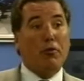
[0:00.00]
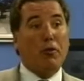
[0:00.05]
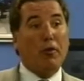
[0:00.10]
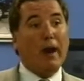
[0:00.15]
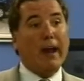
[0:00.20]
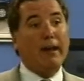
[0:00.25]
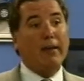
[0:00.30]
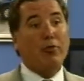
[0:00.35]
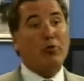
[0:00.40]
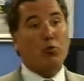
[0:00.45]

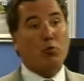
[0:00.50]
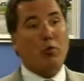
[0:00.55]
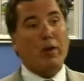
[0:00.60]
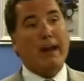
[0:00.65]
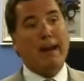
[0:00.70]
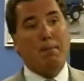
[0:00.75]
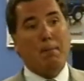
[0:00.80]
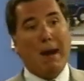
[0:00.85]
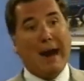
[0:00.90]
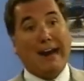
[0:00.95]

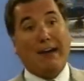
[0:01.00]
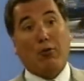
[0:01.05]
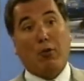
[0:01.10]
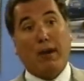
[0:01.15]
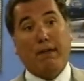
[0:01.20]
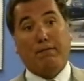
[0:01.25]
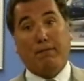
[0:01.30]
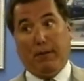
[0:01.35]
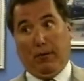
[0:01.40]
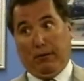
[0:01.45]
3-micron
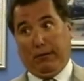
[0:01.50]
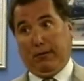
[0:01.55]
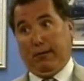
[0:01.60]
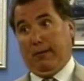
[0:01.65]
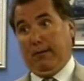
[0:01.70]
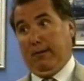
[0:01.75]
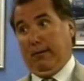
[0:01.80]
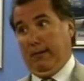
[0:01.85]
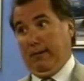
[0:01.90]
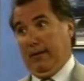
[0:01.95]
filter.
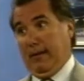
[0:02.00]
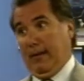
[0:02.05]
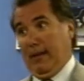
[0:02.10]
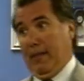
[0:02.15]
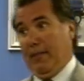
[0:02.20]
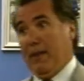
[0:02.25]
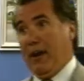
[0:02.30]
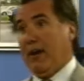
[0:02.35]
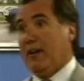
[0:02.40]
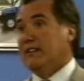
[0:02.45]

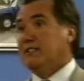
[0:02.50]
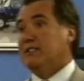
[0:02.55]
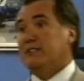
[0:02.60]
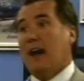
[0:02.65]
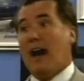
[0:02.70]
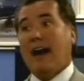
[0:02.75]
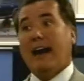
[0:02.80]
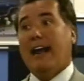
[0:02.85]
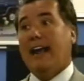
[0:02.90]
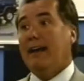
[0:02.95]
There is
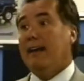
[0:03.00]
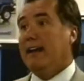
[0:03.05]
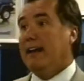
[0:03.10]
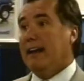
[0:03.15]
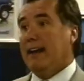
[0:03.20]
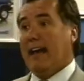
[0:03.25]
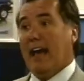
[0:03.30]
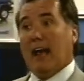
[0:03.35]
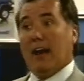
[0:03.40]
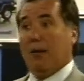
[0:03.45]
not an
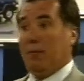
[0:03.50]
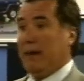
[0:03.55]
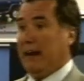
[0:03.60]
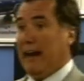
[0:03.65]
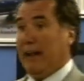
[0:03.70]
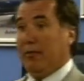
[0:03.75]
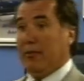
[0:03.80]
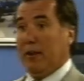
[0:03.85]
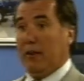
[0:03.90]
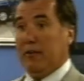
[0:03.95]
element out
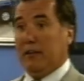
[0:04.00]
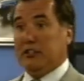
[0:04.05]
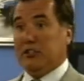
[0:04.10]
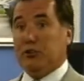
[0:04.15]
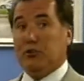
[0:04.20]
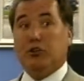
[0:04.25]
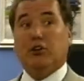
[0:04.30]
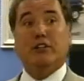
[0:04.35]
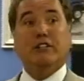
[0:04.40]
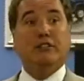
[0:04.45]
there that you
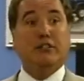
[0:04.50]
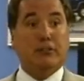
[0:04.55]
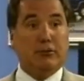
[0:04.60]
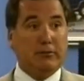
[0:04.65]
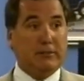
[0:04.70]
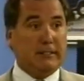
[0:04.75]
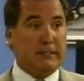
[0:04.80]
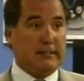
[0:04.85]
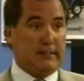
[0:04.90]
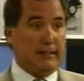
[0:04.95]
couldn't use
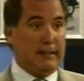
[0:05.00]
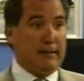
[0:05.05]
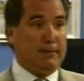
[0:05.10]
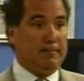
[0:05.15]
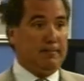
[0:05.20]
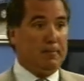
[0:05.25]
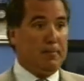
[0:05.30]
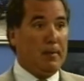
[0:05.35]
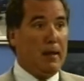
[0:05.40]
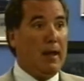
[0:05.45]
this in.
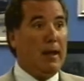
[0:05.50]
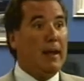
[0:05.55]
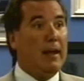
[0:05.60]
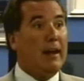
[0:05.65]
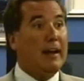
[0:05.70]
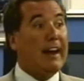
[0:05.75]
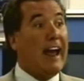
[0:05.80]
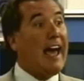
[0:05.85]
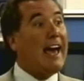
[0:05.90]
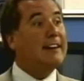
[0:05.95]

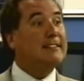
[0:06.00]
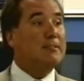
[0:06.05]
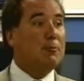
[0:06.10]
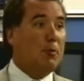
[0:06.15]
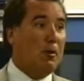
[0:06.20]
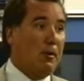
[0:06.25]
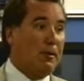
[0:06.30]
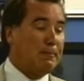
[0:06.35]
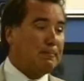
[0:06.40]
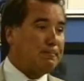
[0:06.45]
Now, how does it
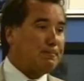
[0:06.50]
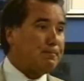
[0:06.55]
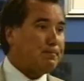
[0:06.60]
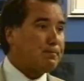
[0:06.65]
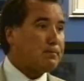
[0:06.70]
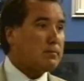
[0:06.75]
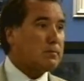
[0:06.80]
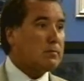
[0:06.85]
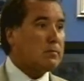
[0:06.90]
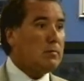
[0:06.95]
work?
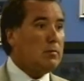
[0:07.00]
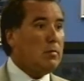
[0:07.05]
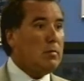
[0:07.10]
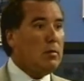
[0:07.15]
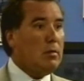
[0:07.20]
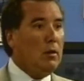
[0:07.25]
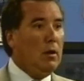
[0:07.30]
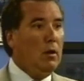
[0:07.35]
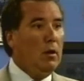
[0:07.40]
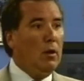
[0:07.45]

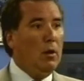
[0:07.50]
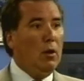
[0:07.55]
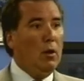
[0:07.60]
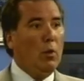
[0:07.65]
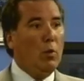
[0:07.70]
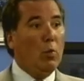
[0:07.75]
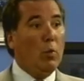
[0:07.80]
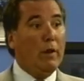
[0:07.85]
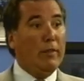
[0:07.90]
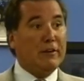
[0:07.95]

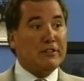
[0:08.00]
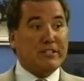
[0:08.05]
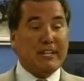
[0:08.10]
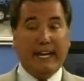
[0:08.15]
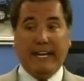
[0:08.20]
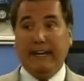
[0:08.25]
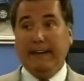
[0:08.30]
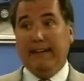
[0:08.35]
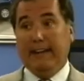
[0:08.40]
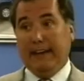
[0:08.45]
When there's heat
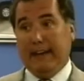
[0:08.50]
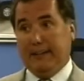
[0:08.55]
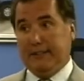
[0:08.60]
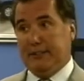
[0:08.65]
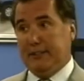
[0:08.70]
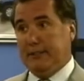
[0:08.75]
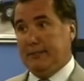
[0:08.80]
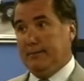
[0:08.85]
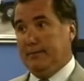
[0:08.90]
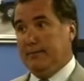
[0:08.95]
in the engine,
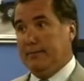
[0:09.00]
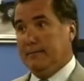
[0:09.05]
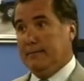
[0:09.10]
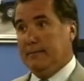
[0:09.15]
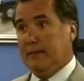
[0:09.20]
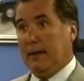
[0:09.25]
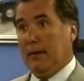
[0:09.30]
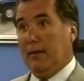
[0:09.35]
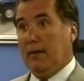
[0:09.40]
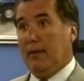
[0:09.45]

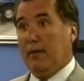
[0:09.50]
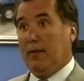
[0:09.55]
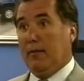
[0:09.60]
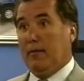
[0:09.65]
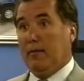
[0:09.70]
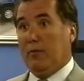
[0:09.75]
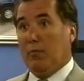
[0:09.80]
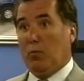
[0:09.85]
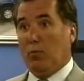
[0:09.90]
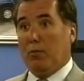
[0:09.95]

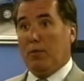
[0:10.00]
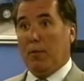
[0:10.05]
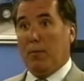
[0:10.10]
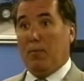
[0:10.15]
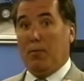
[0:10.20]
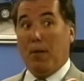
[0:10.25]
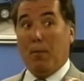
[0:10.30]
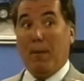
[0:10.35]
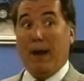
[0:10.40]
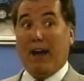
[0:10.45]
the
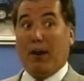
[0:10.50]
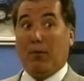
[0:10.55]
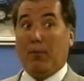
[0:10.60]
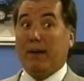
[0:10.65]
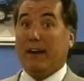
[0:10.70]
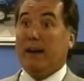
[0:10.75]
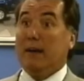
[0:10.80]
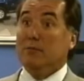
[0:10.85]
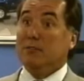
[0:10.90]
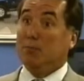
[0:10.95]
metal
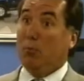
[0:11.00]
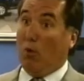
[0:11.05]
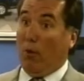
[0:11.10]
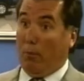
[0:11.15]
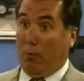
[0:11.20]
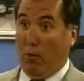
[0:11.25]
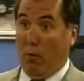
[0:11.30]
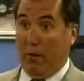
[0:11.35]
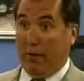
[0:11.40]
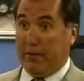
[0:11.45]
becomes more
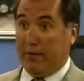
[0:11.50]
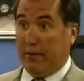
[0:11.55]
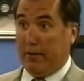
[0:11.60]
porous.